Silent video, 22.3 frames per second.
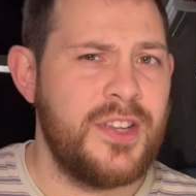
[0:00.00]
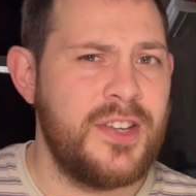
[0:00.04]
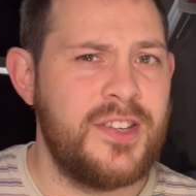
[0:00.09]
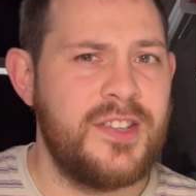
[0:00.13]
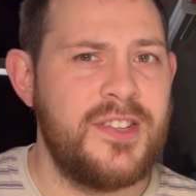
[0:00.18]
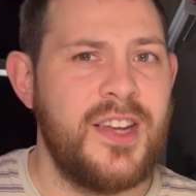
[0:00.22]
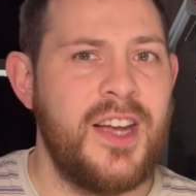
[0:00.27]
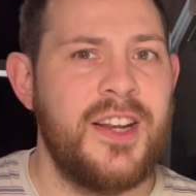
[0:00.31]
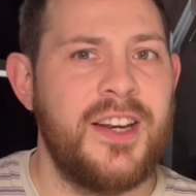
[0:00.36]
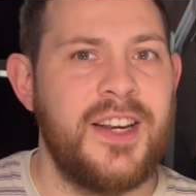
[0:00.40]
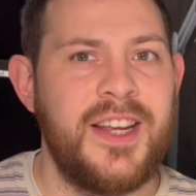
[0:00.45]

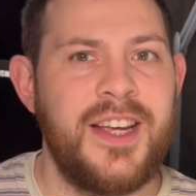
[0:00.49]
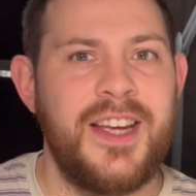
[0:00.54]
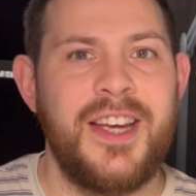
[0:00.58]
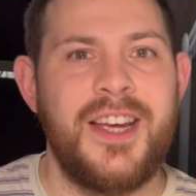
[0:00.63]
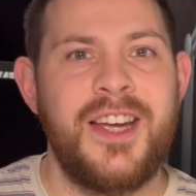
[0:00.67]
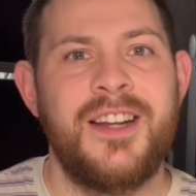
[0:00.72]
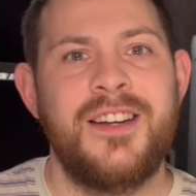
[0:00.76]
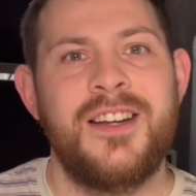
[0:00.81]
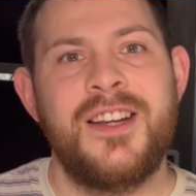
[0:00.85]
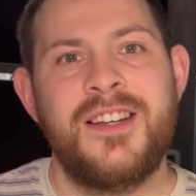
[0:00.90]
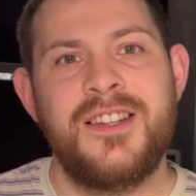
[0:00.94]
sun
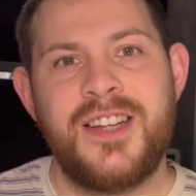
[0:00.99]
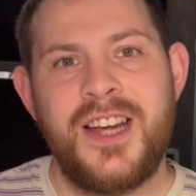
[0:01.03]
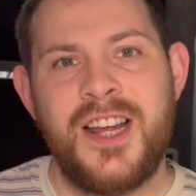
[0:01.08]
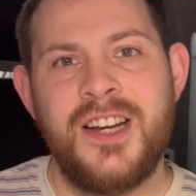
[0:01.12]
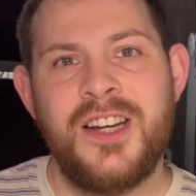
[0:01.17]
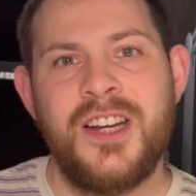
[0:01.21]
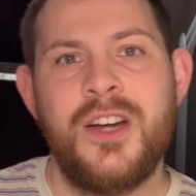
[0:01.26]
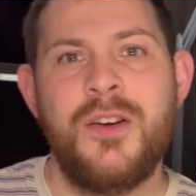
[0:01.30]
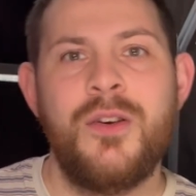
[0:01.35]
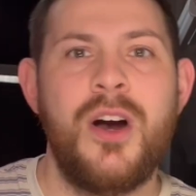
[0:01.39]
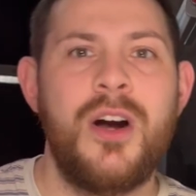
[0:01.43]
here.
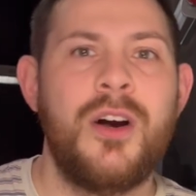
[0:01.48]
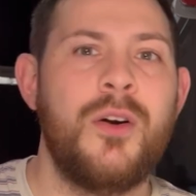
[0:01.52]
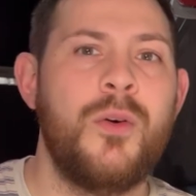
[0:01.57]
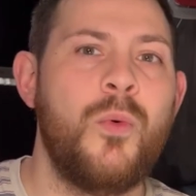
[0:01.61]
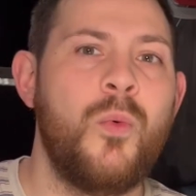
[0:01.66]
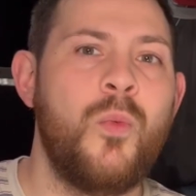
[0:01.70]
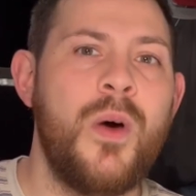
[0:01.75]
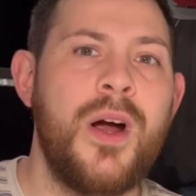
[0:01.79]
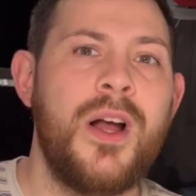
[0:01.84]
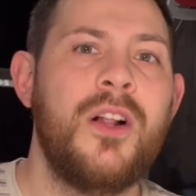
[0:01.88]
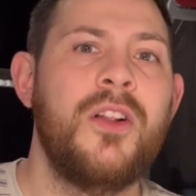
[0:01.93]
Nintendo are a
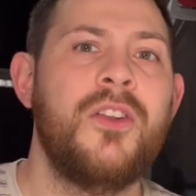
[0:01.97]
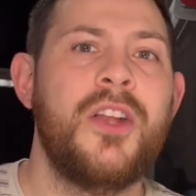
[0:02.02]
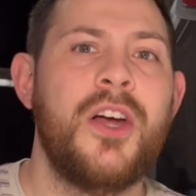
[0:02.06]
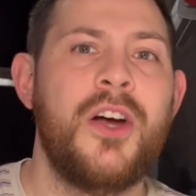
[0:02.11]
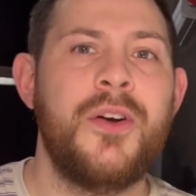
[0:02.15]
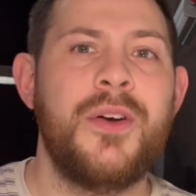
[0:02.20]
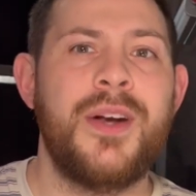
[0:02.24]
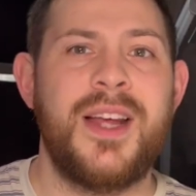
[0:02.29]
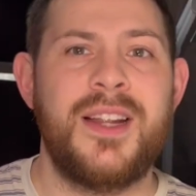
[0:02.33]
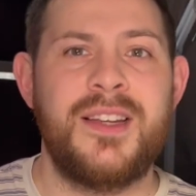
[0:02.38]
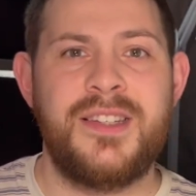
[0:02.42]

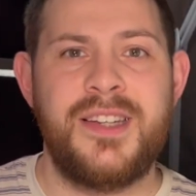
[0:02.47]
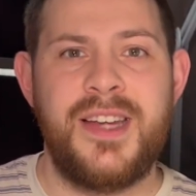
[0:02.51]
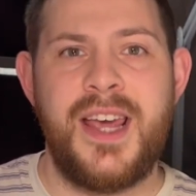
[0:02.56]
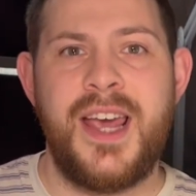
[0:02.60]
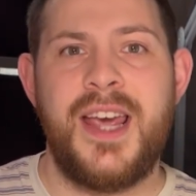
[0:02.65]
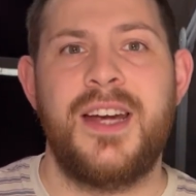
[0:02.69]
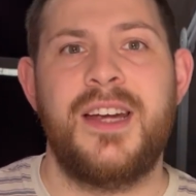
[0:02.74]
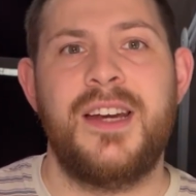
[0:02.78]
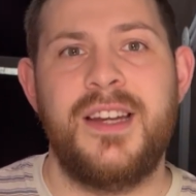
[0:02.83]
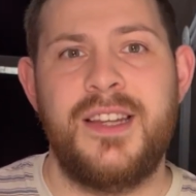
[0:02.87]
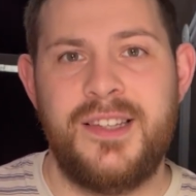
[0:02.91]
well-known
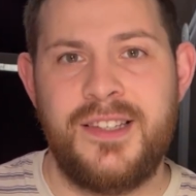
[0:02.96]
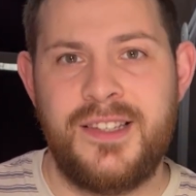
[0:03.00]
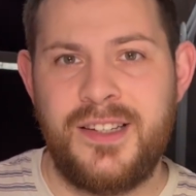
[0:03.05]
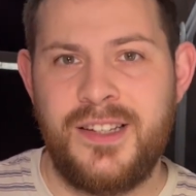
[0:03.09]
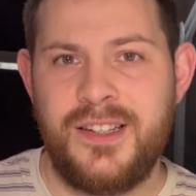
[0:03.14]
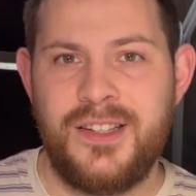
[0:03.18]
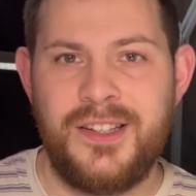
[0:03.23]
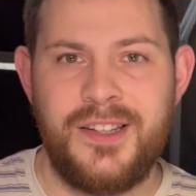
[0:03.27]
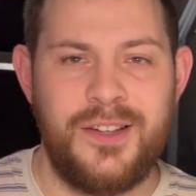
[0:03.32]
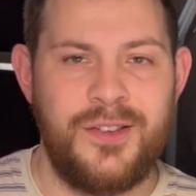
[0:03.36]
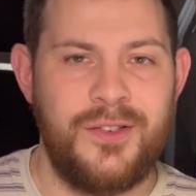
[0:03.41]

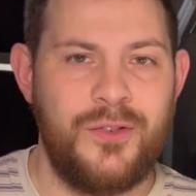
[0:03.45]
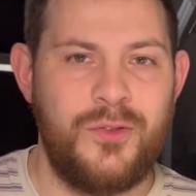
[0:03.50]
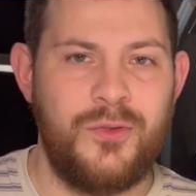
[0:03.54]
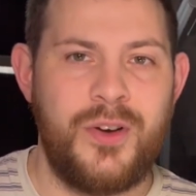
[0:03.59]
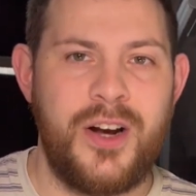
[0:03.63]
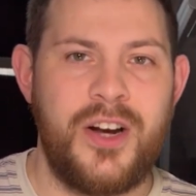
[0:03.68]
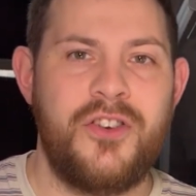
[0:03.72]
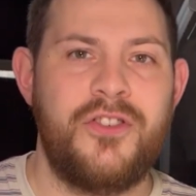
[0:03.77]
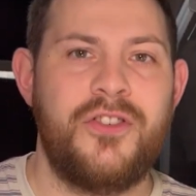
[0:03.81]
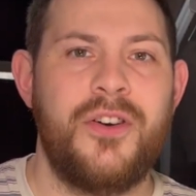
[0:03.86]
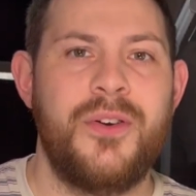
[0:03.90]
antagonist to
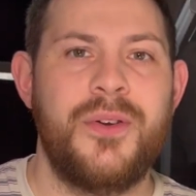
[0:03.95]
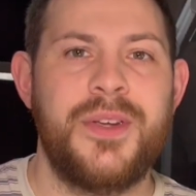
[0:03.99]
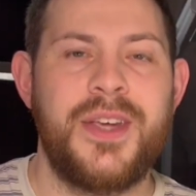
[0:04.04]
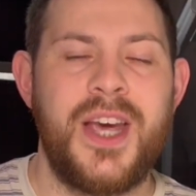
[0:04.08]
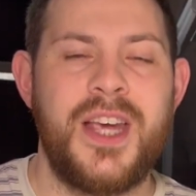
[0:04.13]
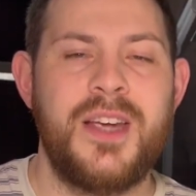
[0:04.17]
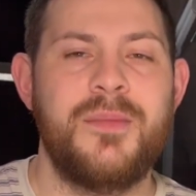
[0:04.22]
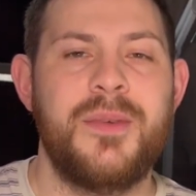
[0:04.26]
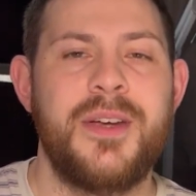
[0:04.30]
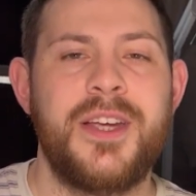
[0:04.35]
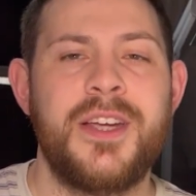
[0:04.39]
retro
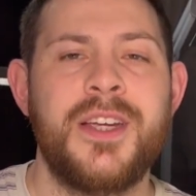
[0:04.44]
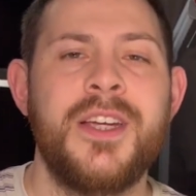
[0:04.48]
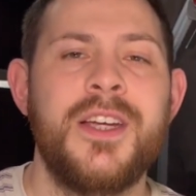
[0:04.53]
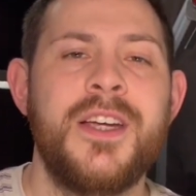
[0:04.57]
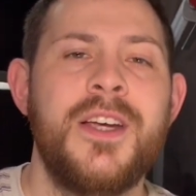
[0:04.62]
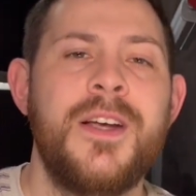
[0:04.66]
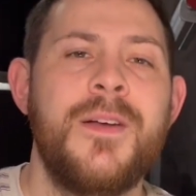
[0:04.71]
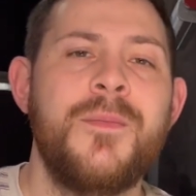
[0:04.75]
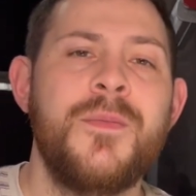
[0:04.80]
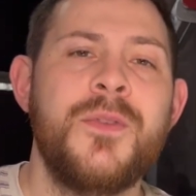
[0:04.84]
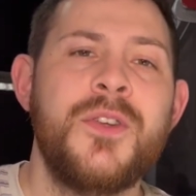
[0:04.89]
gaming.
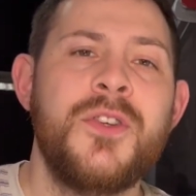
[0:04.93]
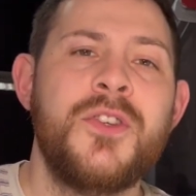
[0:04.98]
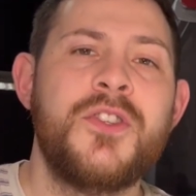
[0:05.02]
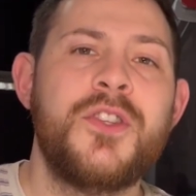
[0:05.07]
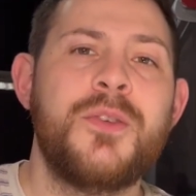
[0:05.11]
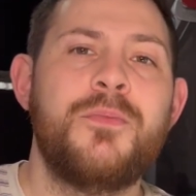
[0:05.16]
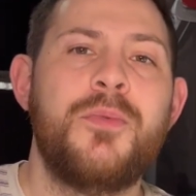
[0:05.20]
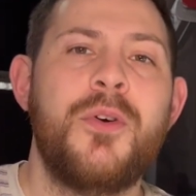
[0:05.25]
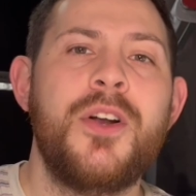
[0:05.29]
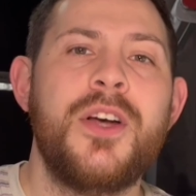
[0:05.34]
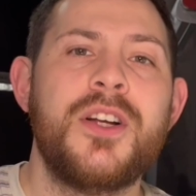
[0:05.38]
So
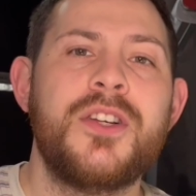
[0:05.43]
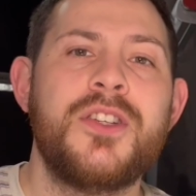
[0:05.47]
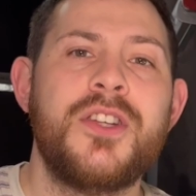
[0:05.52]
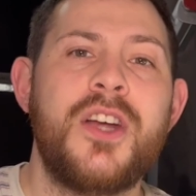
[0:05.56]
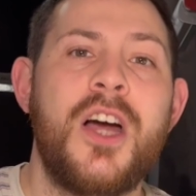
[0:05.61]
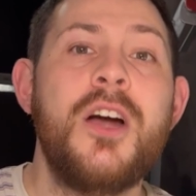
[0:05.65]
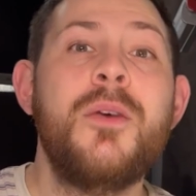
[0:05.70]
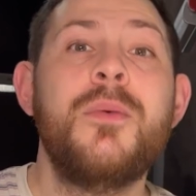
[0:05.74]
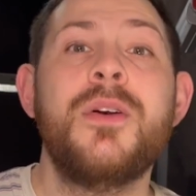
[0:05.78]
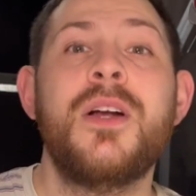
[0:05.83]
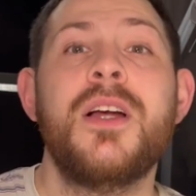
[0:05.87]
the product
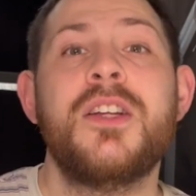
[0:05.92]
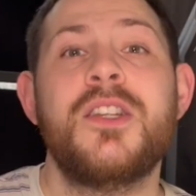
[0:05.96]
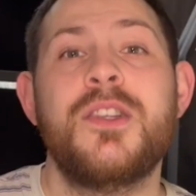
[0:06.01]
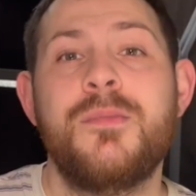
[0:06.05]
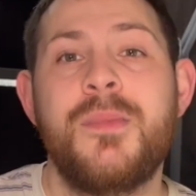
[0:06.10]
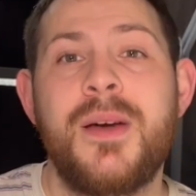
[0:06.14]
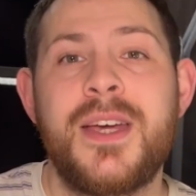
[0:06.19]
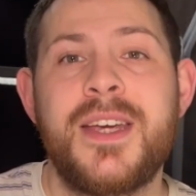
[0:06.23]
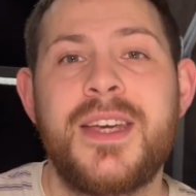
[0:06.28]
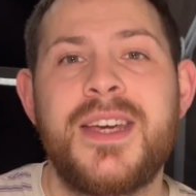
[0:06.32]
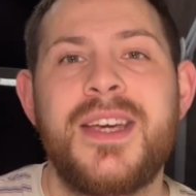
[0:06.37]
I would like to
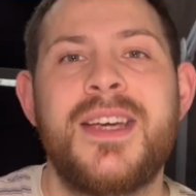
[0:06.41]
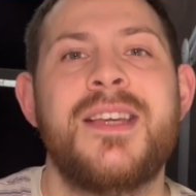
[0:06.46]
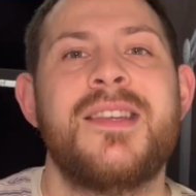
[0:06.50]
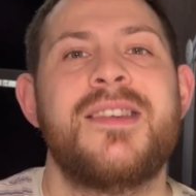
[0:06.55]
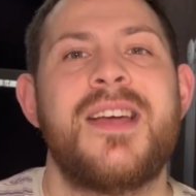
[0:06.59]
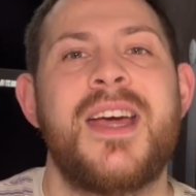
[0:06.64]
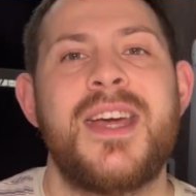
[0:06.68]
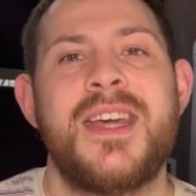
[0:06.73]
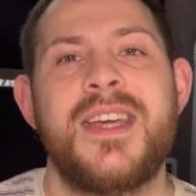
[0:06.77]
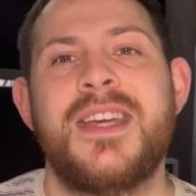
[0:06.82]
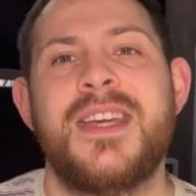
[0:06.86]
make is a